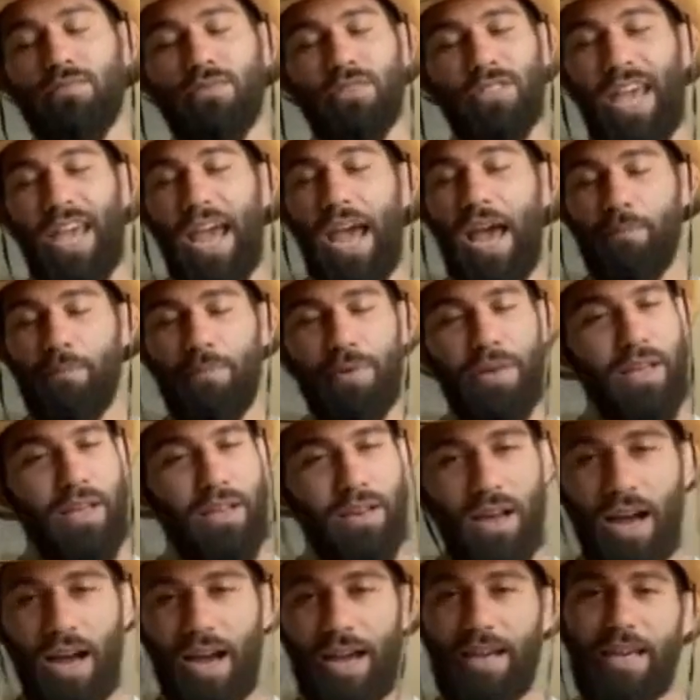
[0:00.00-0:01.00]

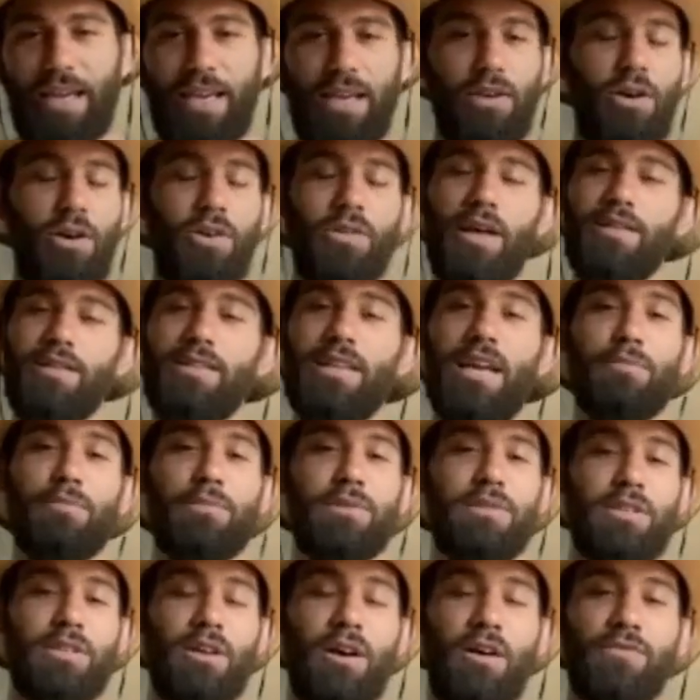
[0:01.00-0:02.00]
camping, hiking, all that type of
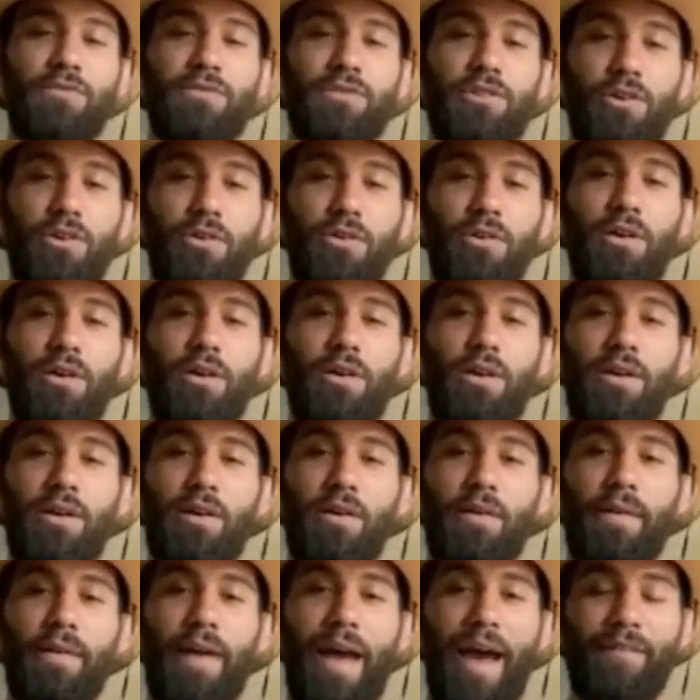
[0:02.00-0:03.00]
stuff. So
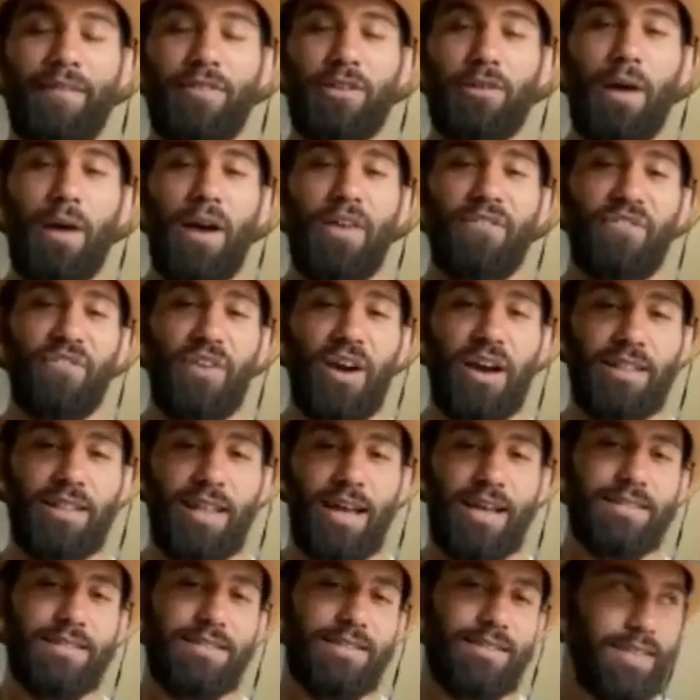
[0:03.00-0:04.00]
after my fight,
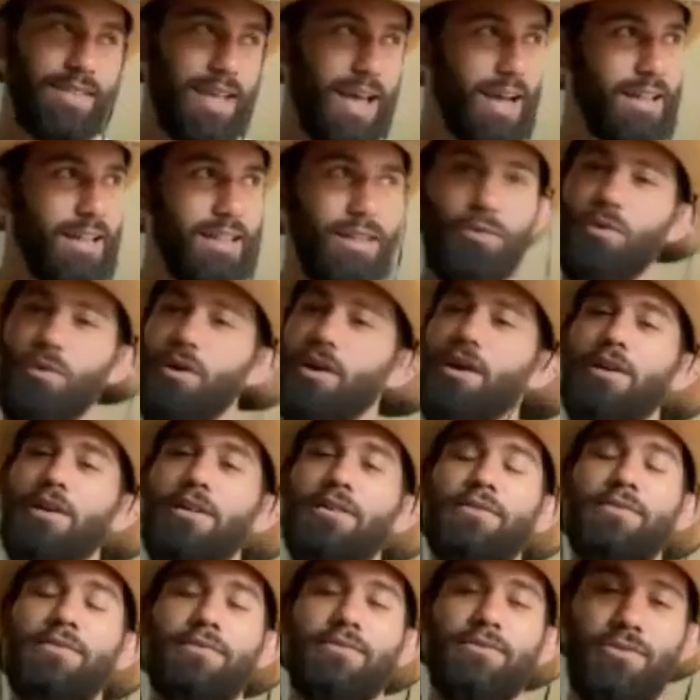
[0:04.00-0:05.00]
that's exactly where
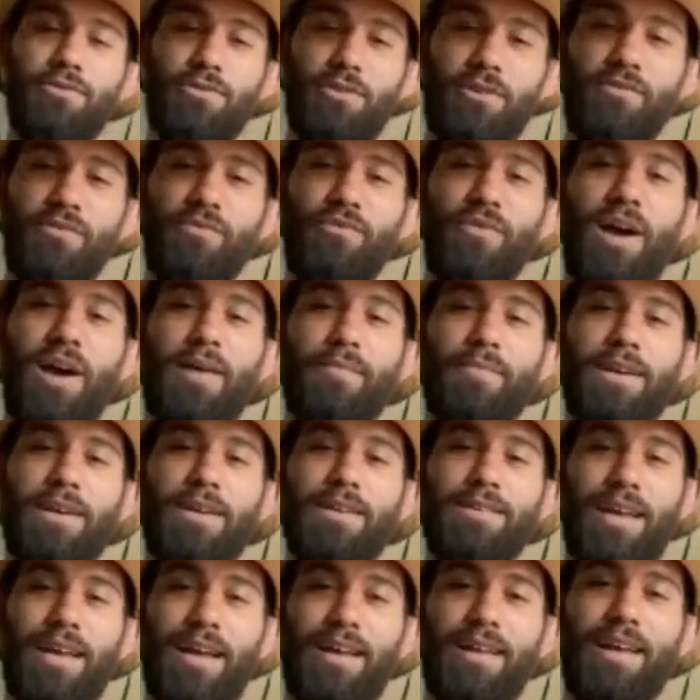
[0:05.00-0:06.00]
you can find
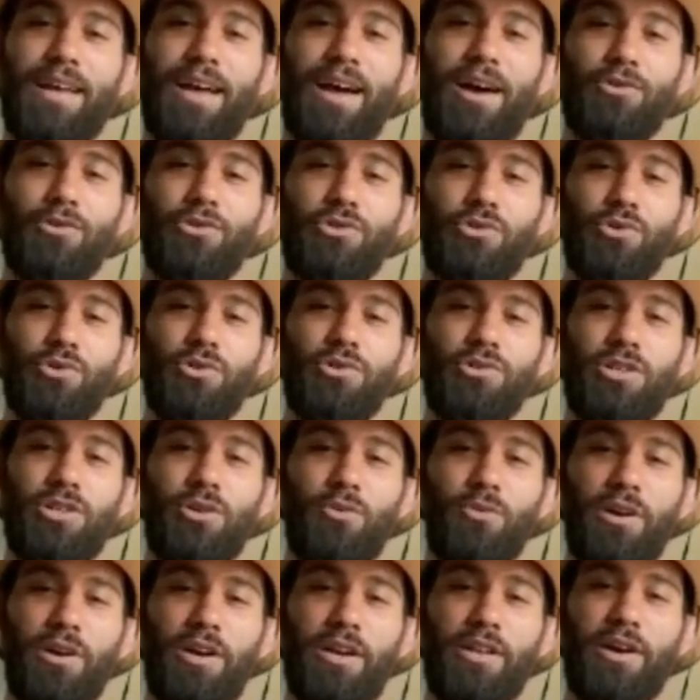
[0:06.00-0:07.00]
me, outdoors
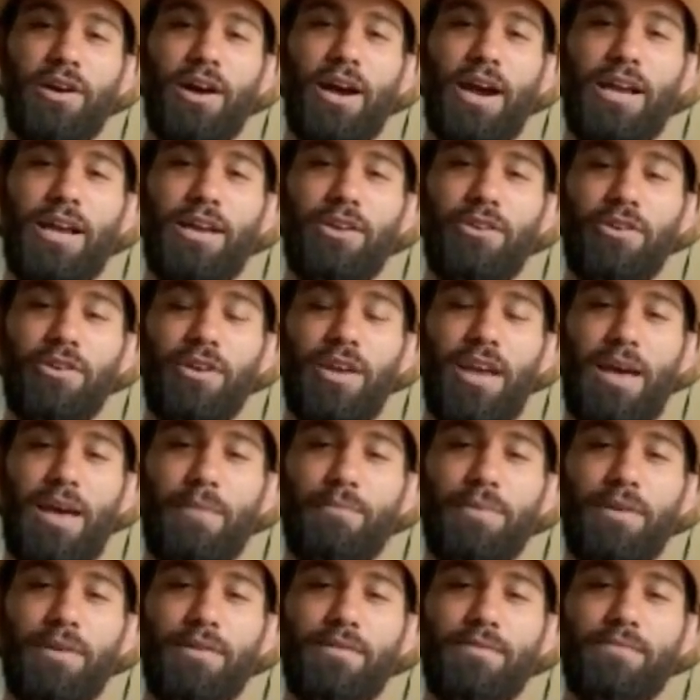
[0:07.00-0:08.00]
somewhere, either hiking or
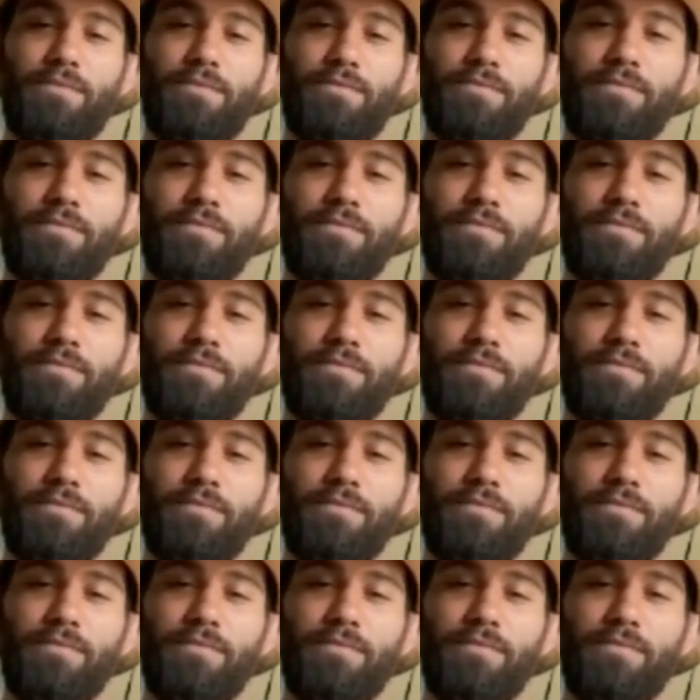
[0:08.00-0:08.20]
camping.